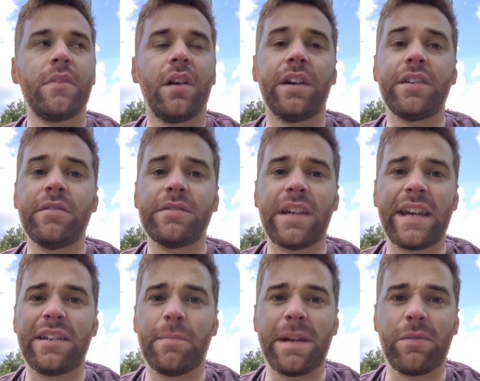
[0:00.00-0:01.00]
I don't
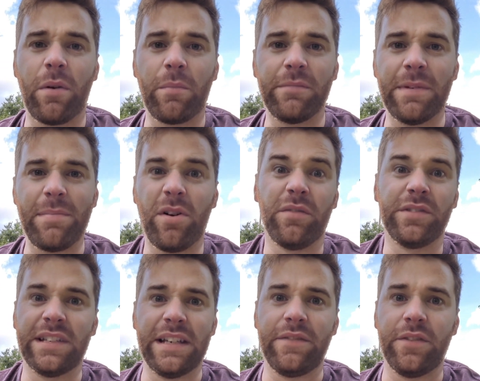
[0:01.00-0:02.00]
take a big one with me, but
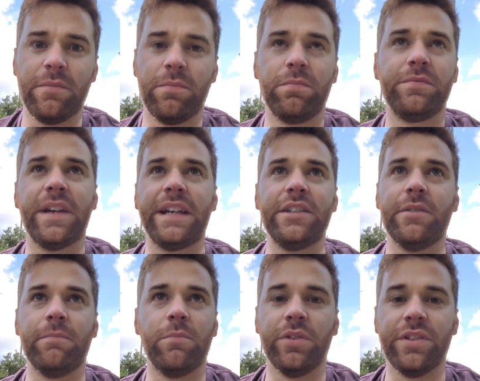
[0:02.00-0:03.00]
obviously if you
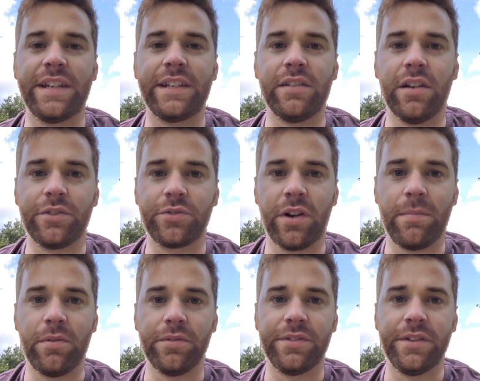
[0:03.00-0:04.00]
want to take your large
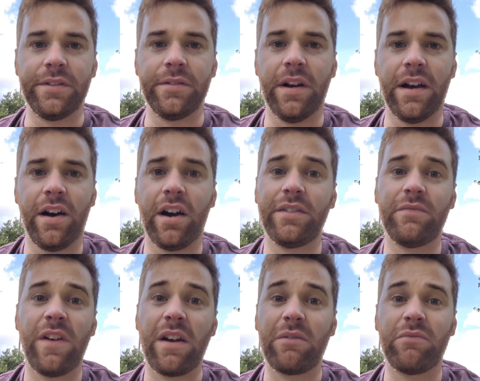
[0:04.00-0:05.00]
tripod, do. I
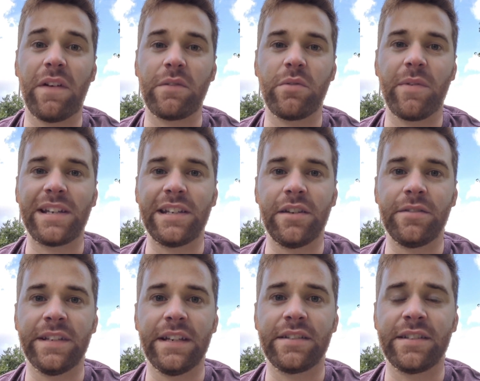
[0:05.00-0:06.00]
very rarely
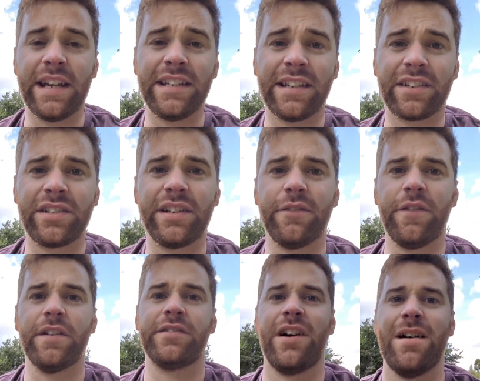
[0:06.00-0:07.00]
use it. Today's actually the
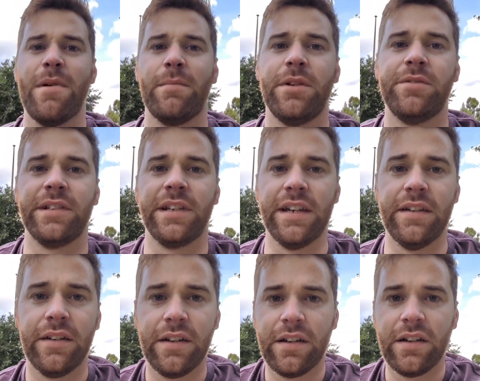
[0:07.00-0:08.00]
first time I'm using it
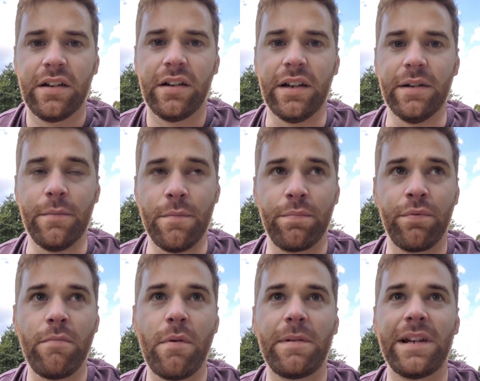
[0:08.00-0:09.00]
in
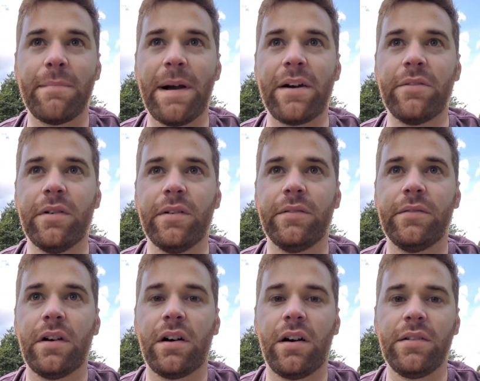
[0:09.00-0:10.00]
probably about,
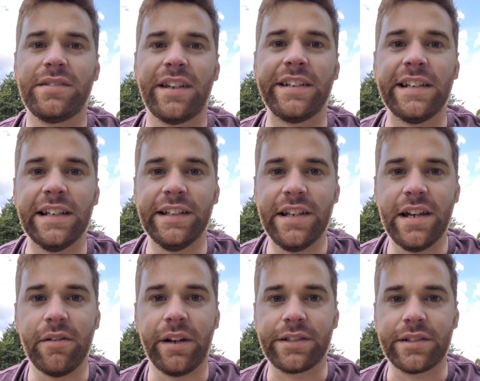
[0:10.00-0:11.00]
I'd say, nearly a
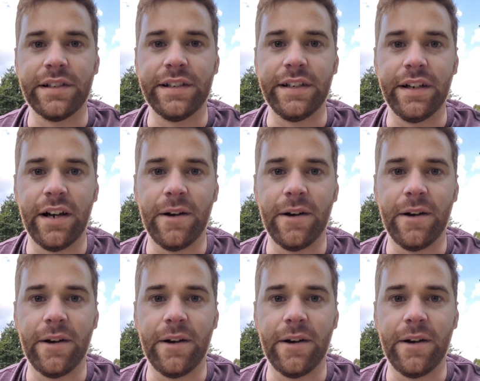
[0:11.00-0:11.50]
year actually.